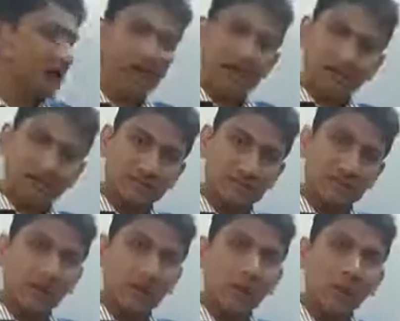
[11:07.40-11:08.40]
Hours.
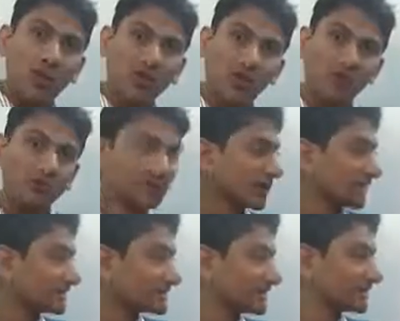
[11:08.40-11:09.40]
1 hour
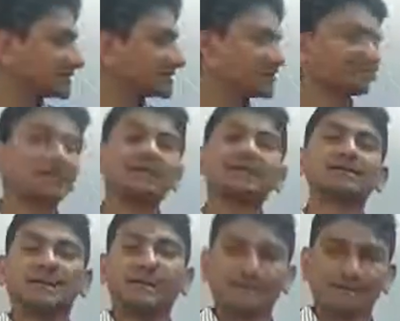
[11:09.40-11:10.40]
has 3600
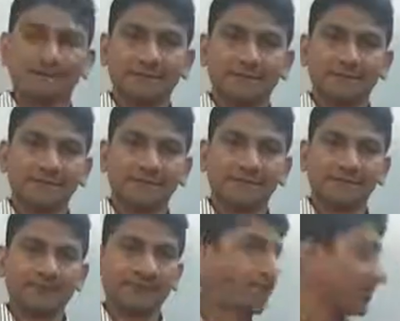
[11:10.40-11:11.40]
seconds.
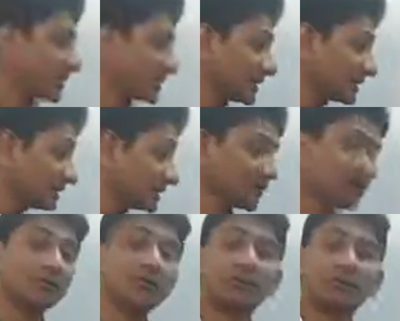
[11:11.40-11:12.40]
But it is in
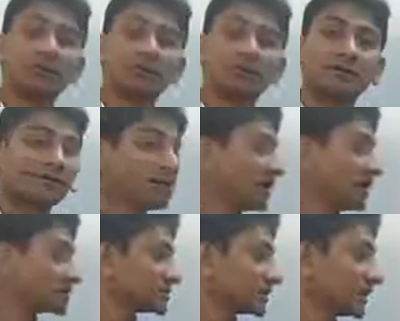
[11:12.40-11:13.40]
denominator.
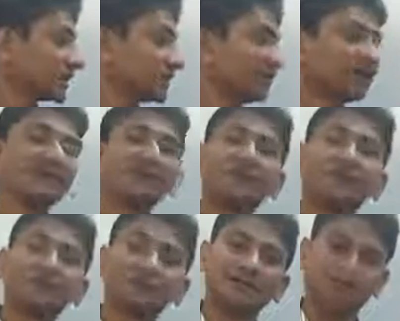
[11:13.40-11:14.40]
So it will be
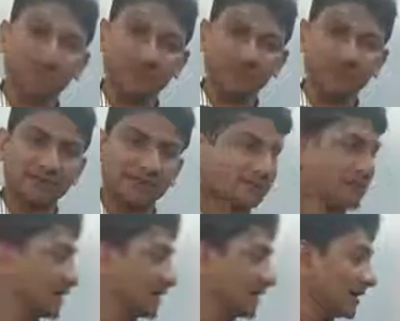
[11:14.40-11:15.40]
divided by 3600.
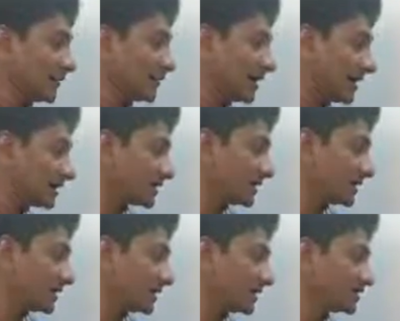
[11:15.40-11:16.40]
But
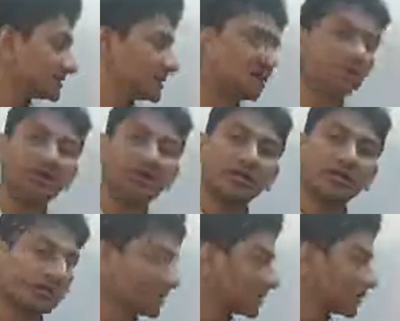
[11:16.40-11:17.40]
it is in
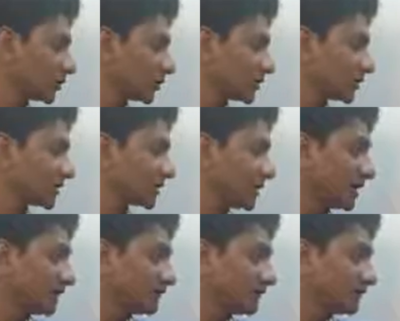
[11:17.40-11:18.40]
numerator, kilometer.
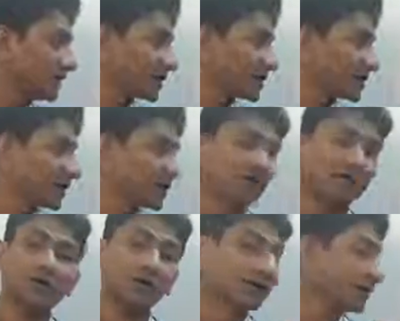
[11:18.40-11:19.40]
When we are converted
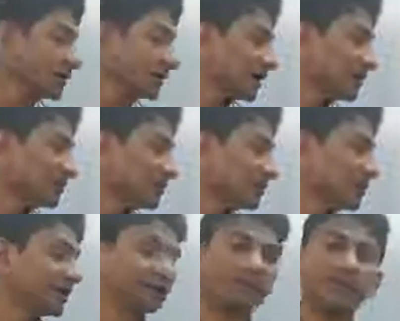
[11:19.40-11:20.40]
into meter, it will be
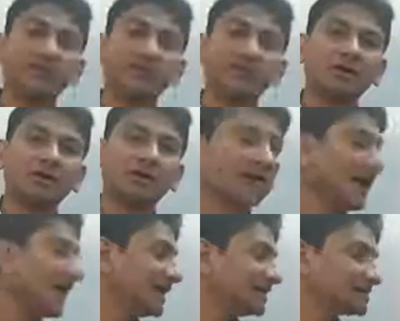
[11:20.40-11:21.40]
multiplied by 1000.
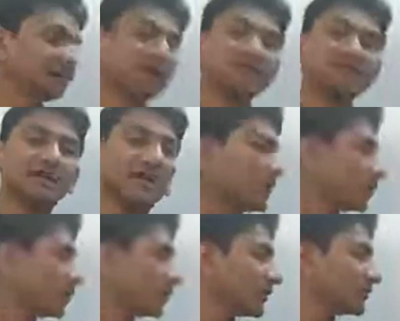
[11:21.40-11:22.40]
As simple as that,
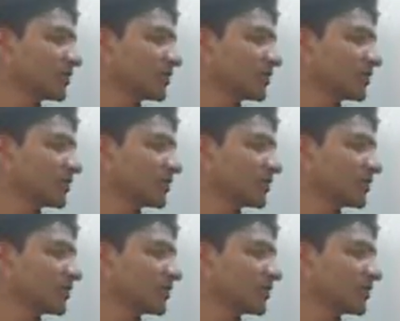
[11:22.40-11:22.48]
we have